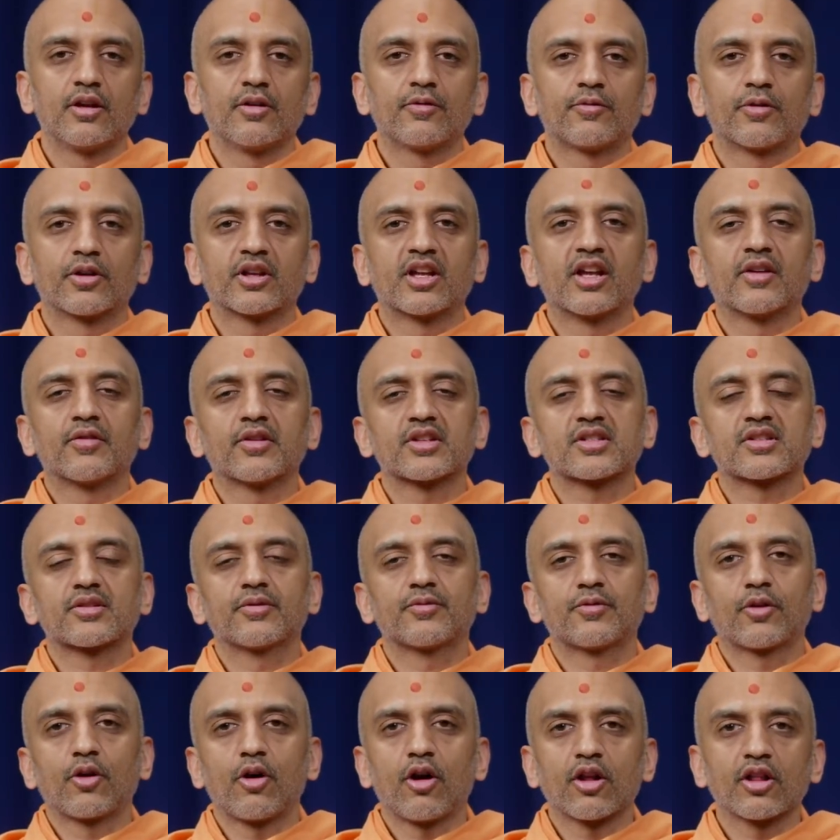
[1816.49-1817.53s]
forgive us
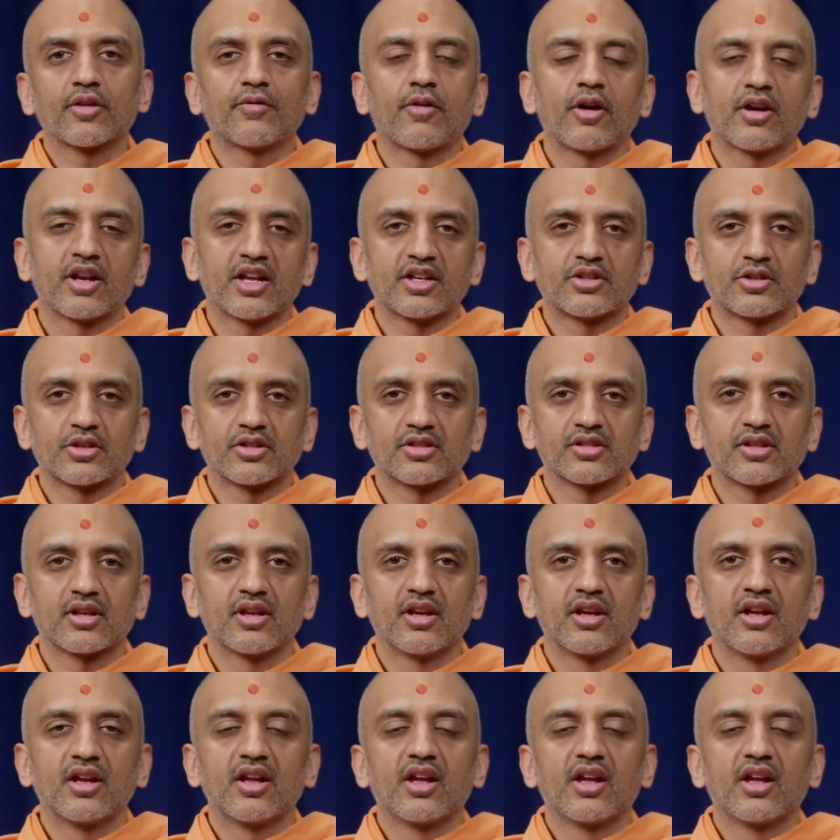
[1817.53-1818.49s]
for all of our natures,